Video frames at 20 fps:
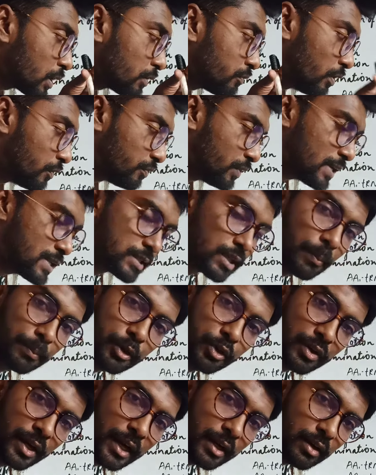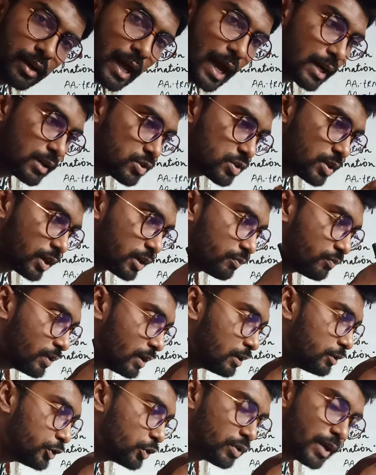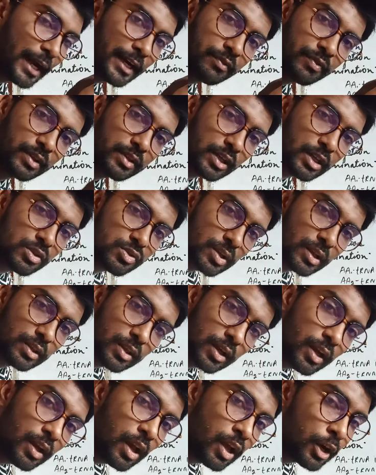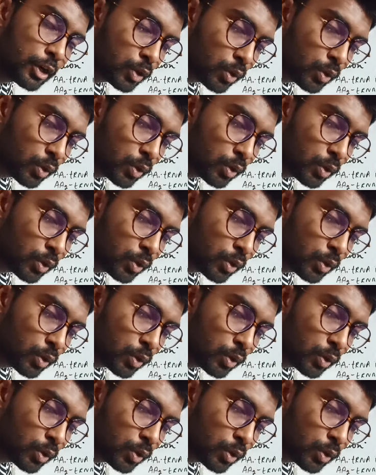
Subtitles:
50 subunit larger will unite with each other